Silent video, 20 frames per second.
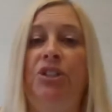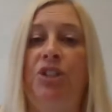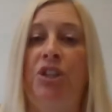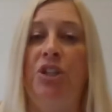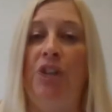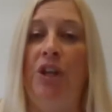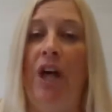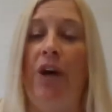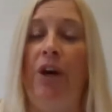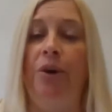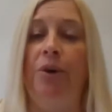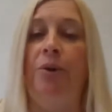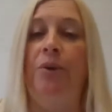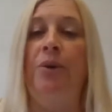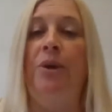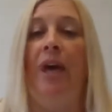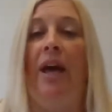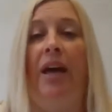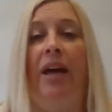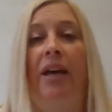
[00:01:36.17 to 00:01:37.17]

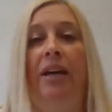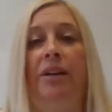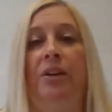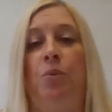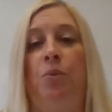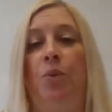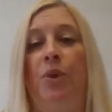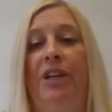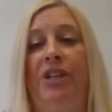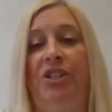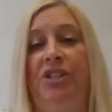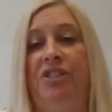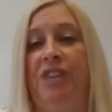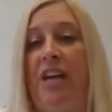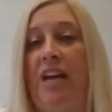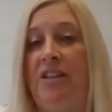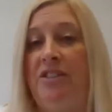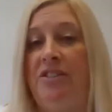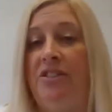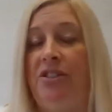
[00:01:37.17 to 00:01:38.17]
loan, and we just
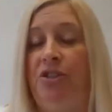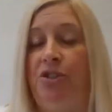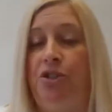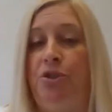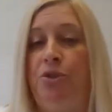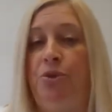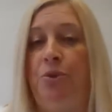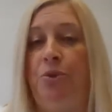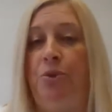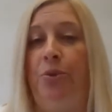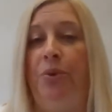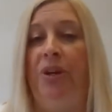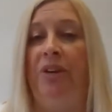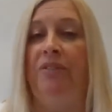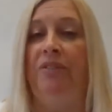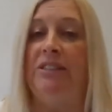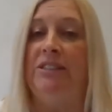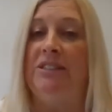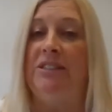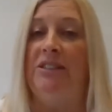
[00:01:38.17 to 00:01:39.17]
ask that you
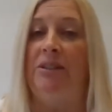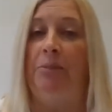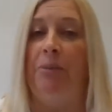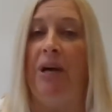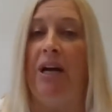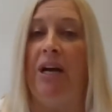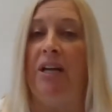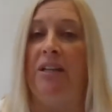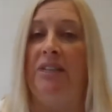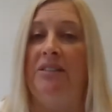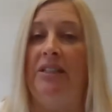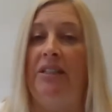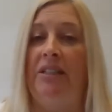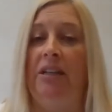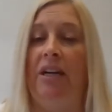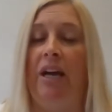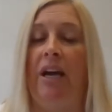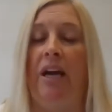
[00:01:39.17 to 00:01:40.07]
give us a deposit,